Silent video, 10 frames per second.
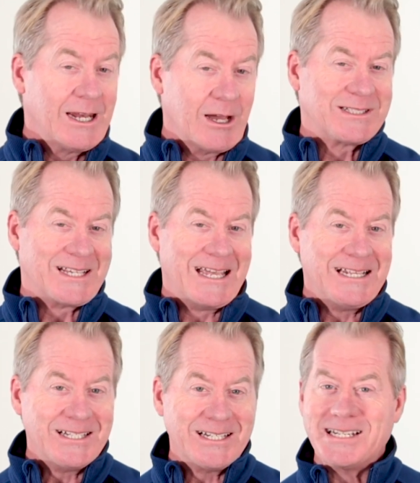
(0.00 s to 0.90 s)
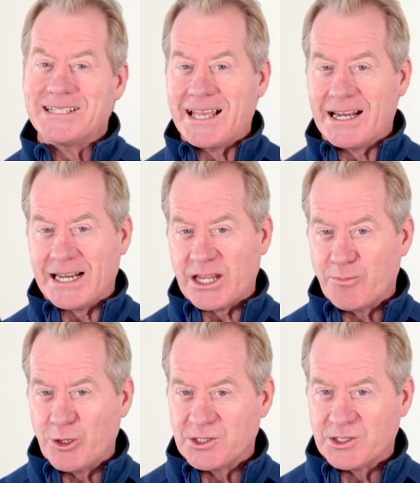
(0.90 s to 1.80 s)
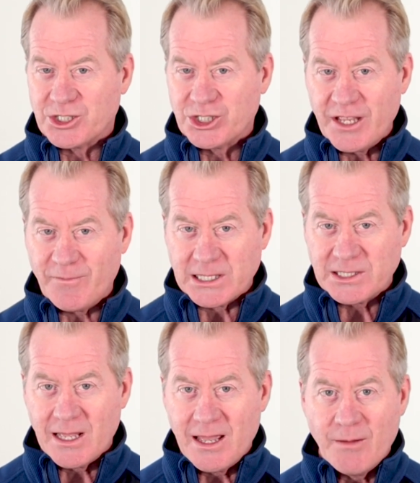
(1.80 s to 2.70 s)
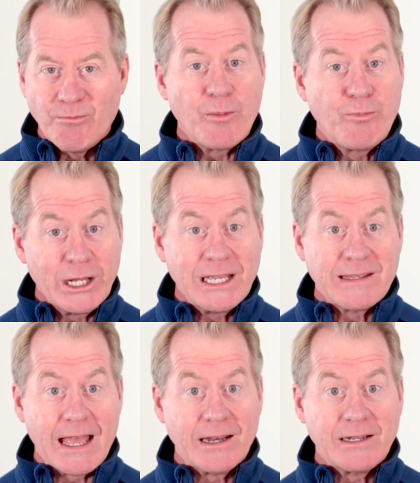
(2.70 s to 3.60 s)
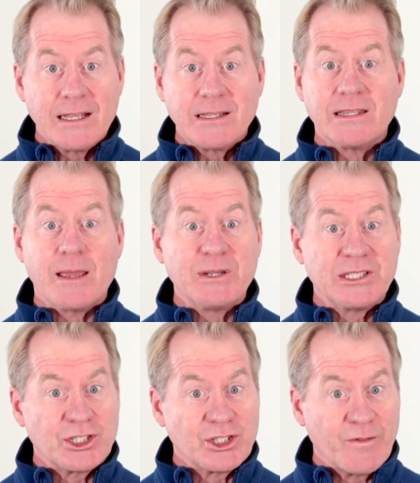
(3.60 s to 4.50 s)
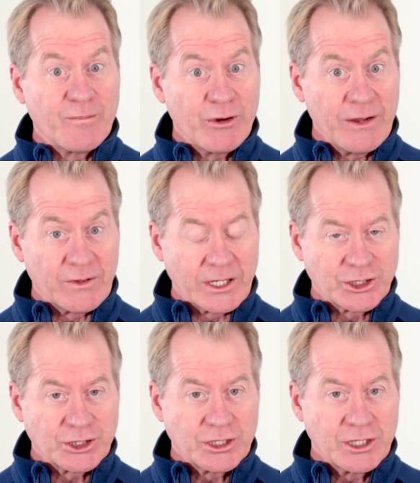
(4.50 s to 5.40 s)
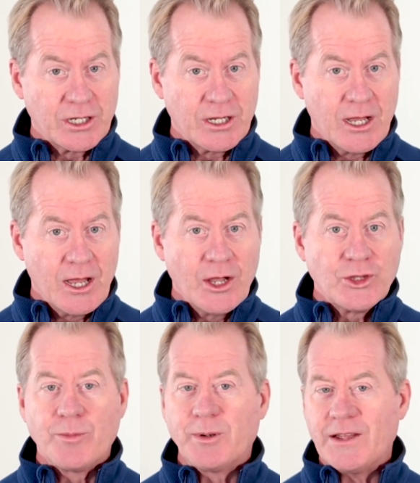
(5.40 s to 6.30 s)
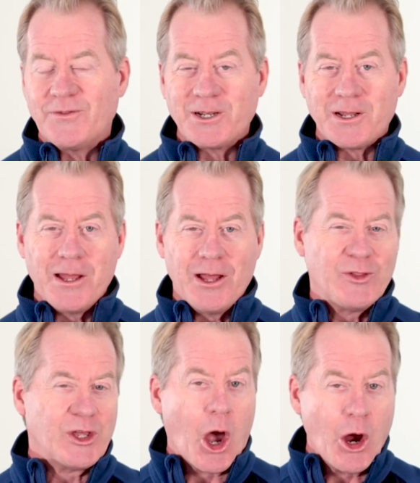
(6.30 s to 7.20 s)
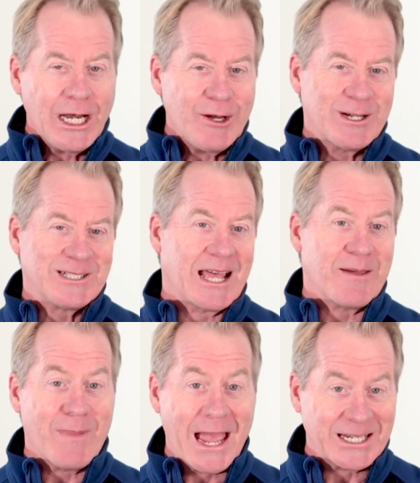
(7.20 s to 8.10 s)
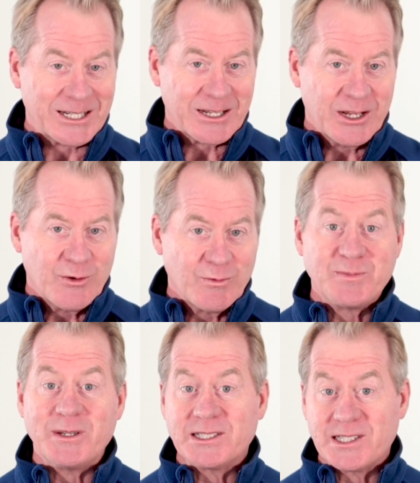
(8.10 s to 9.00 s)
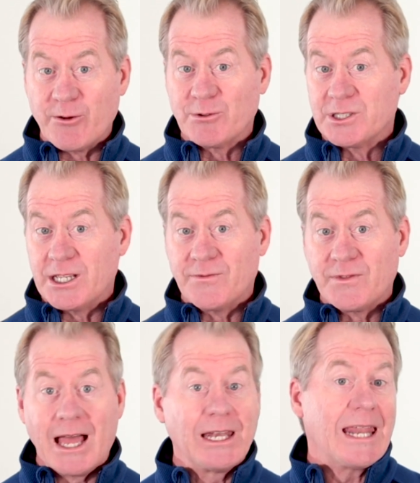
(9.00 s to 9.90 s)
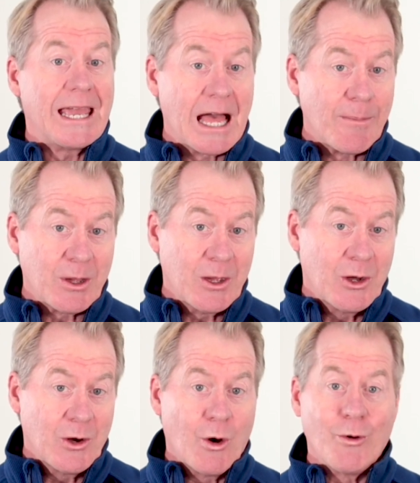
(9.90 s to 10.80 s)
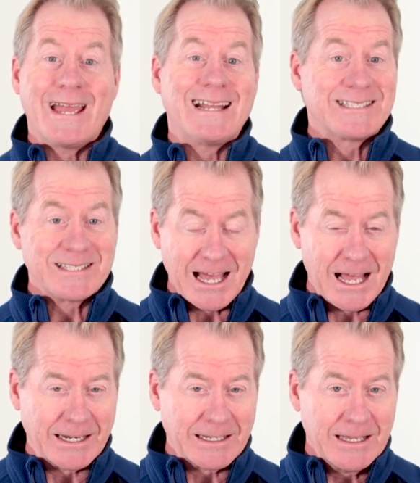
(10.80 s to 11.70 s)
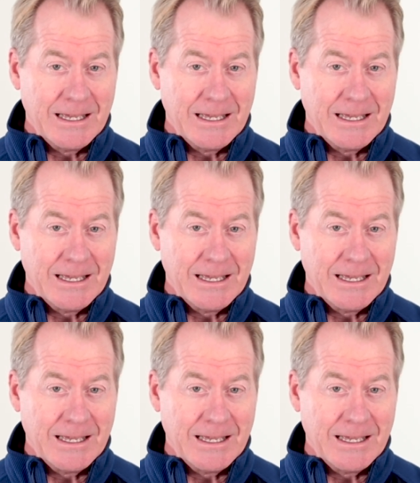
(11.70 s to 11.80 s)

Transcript: Now, it's easy to discount another person's achievements by putting it down to their position of privilege, to believe that the only reason they made it was because they received a leg up or a head start,